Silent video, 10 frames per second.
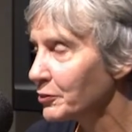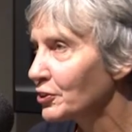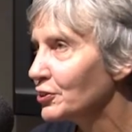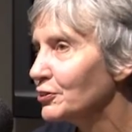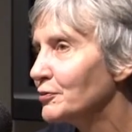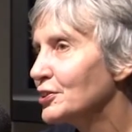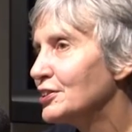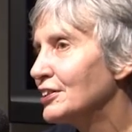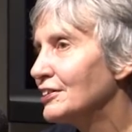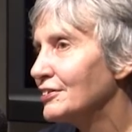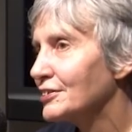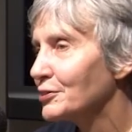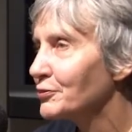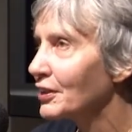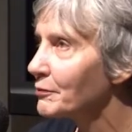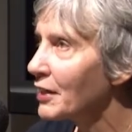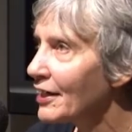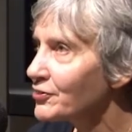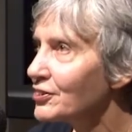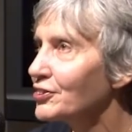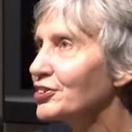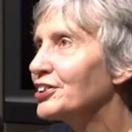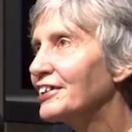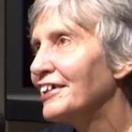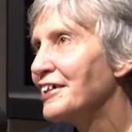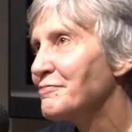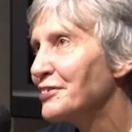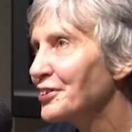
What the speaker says: Go to university, you get a school game. House ownership game,